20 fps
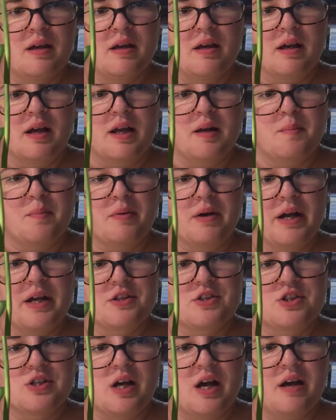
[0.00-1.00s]
kind of
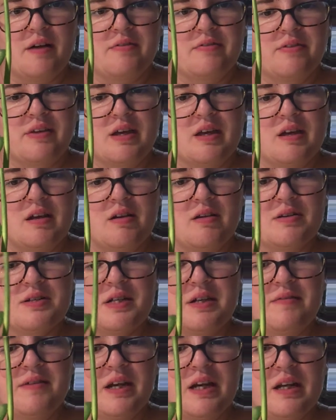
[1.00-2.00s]
branched off here and
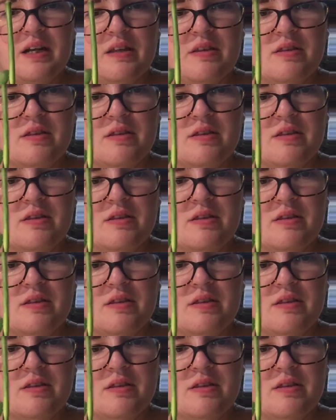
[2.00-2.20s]
deviated.